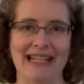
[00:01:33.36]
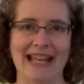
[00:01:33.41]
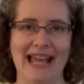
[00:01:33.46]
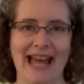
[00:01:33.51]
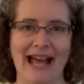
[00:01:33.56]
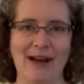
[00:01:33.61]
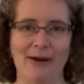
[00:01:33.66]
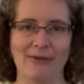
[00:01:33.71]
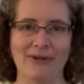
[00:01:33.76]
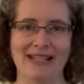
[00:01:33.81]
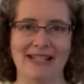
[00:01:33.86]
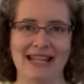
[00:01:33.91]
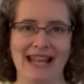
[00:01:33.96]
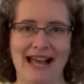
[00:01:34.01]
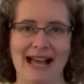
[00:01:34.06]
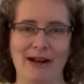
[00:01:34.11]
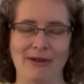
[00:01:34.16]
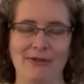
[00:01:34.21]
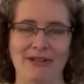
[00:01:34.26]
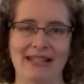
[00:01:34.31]
out,
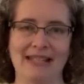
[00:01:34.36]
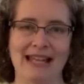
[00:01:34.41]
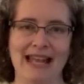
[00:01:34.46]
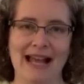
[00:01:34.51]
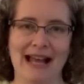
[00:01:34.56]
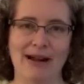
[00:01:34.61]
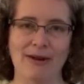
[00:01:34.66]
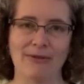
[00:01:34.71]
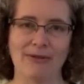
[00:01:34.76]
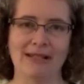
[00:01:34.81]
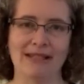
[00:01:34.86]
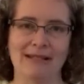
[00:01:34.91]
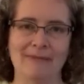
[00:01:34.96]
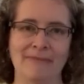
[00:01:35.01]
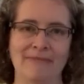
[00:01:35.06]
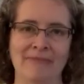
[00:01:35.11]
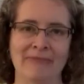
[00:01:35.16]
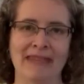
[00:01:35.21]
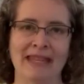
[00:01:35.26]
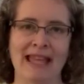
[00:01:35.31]
out, out,
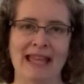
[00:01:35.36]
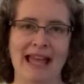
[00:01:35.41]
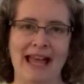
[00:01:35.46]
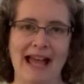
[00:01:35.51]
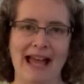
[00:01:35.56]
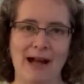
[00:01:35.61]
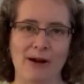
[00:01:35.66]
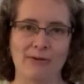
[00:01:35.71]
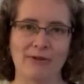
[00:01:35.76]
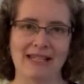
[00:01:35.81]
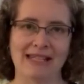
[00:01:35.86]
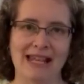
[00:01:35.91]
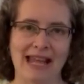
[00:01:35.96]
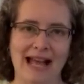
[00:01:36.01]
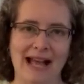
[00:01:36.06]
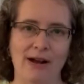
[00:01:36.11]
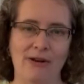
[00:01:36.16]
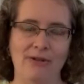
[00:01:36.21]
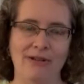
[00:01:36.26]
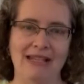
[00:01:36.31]
out,
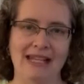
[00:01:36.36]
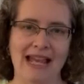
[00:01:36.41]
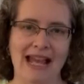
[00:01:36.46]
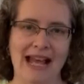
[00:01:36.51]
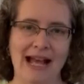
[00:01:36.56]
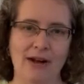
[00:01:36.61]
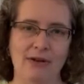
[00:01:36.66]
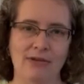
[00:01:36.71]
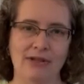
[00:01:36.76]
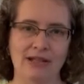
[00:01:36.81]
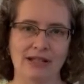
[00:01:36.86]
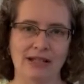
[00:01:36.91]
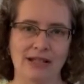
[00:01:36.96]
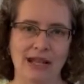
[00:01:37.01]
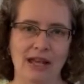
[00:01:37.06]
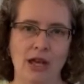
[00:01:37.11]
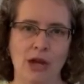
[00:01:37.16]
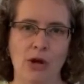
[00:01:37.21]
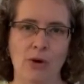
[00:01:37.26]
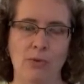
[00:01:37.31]
out, out,
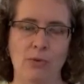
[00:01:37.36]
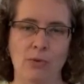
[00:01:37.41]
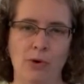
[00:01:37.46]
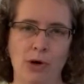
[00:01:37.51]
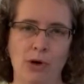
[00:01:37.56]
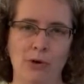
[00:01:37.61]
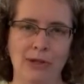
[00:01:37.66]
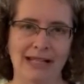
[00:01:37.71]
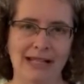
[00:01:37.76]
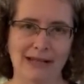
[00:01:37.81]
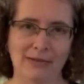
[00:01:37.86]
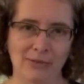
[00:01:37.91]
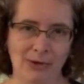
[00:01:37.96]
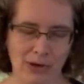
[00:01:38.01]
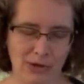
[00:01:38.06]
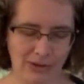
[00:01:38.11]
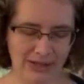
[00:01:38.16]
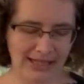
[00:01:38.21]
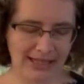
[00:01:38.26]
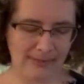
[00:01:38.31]
roly,
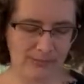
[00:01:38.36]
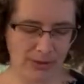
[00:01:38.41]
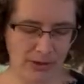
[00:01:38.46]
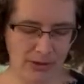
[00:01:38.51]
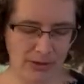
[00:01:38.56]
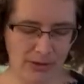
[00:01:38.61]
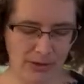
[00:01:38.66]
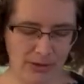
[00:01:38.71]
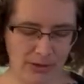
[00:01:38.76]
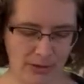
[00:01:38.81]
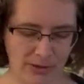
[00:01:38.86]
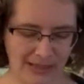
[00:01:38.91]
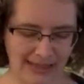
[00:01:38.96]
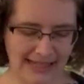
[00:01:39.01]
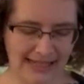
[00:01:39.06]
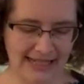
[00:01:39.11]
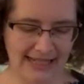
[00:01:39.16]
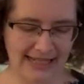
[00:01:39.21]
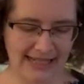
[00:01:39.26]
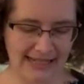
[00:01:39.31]
roly,
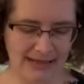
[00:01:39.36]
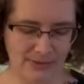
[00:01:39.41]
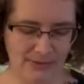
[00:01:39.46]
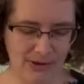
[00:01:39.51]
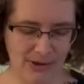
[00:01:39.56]
poly,